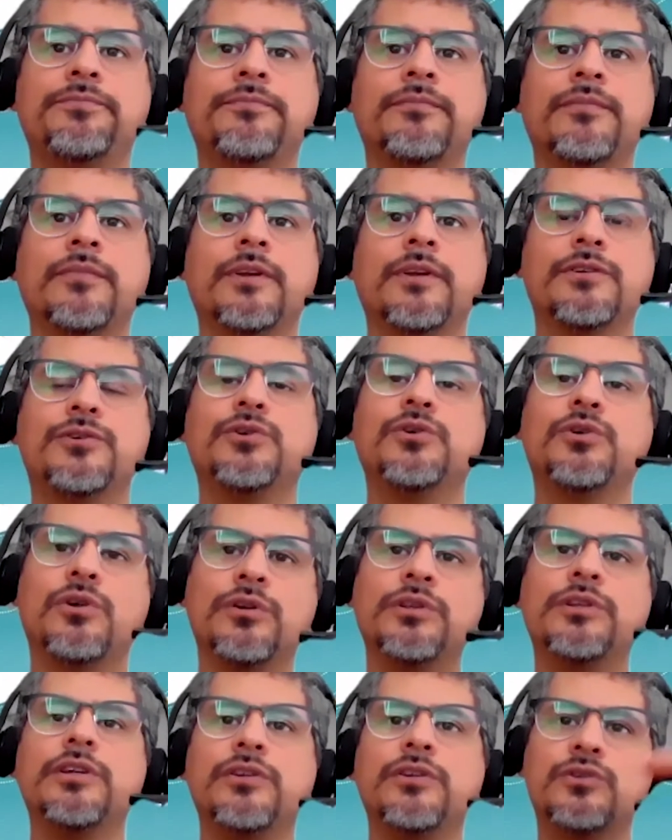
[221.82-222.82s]
So you
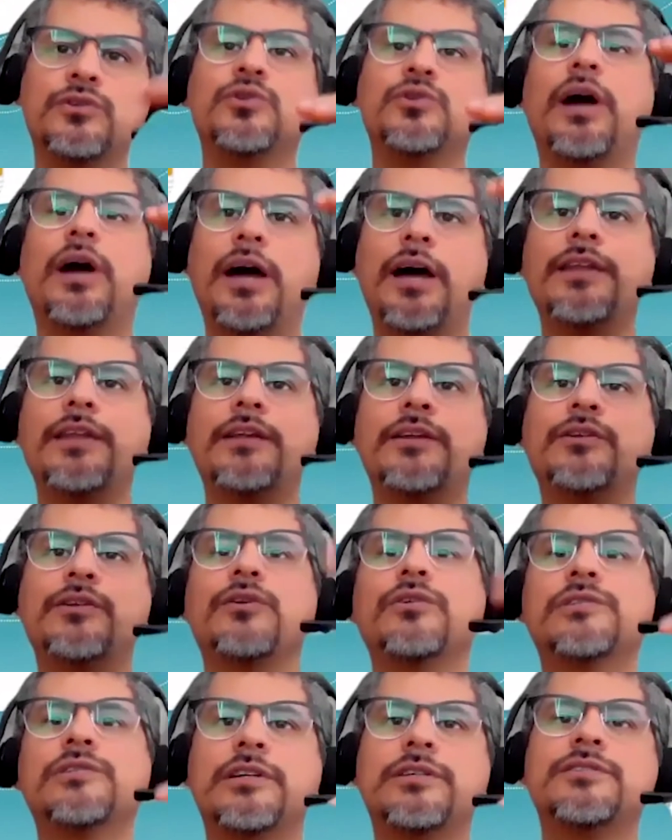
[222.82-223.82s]
continue to add it to
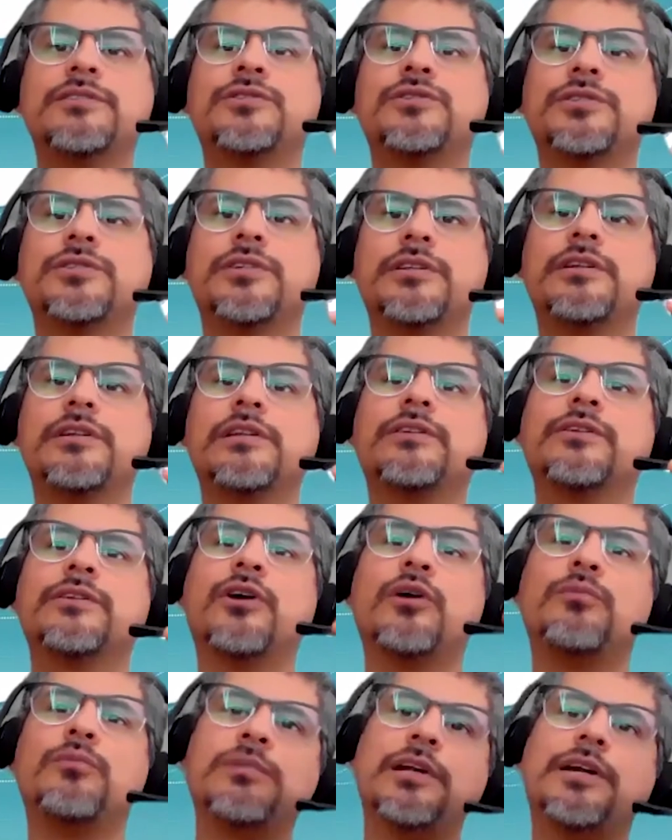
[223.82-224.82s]
these layers, just that the
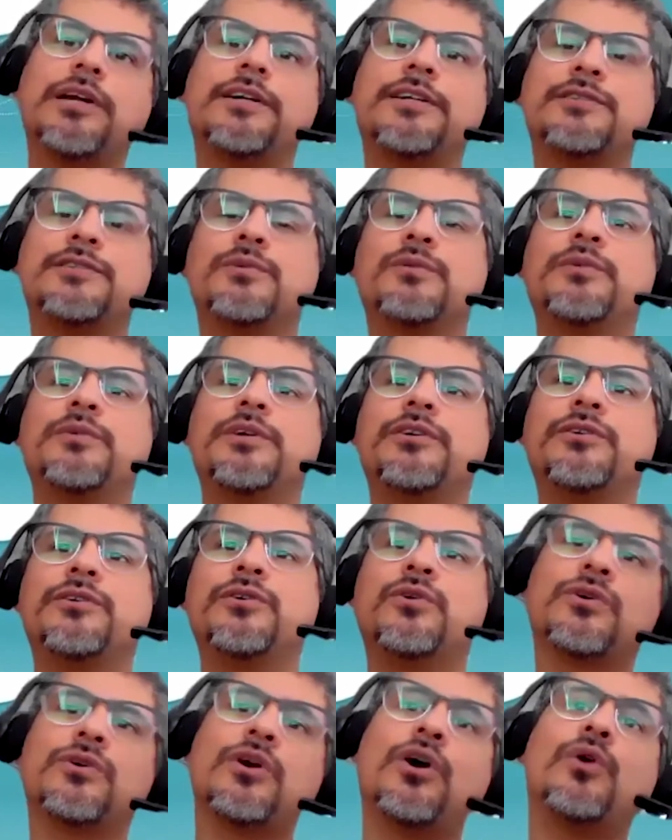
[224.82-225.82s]
top layers will be
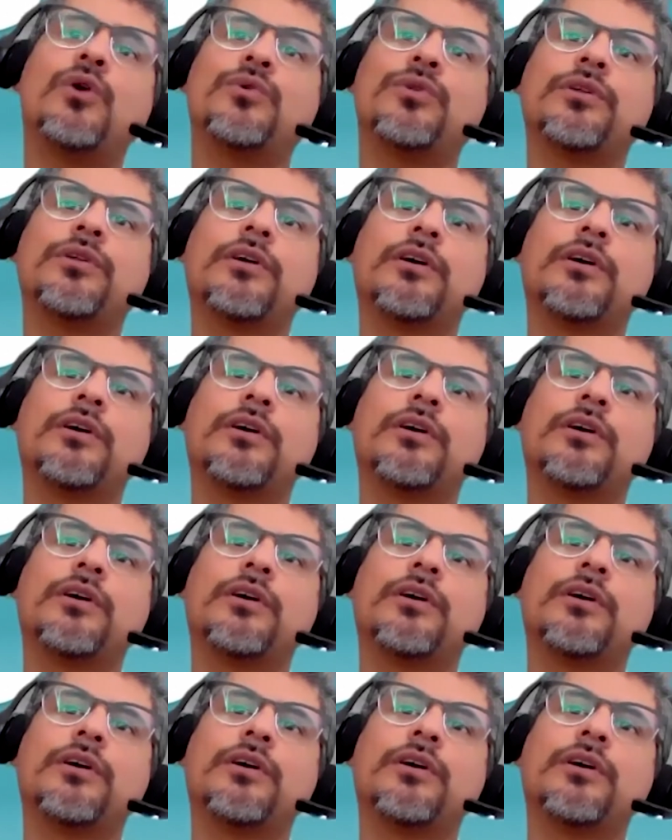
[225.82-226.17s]
your code.